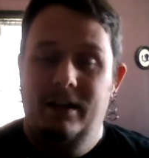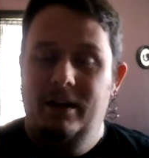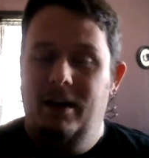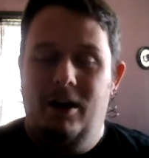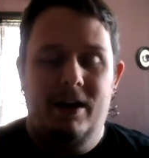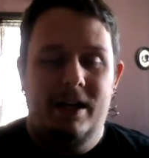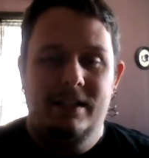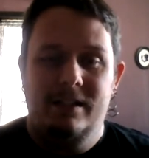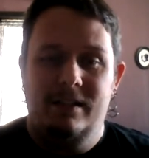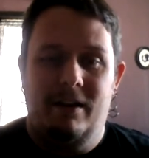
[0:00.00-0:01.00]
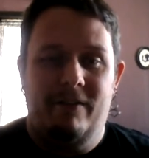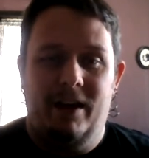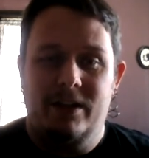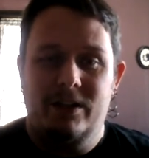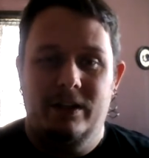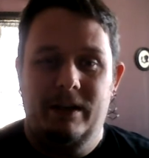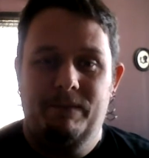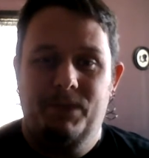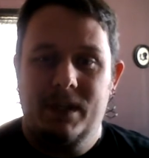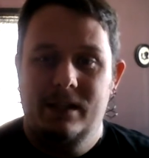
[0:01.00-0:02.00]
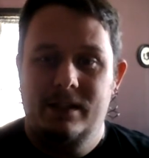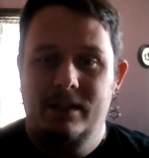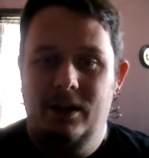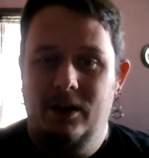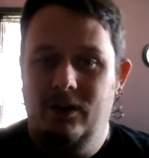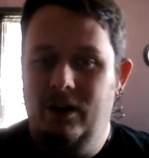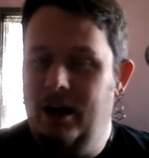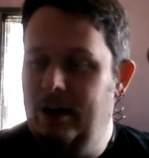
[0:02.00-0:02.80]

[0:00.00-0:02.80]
all kinds of stuff actually. So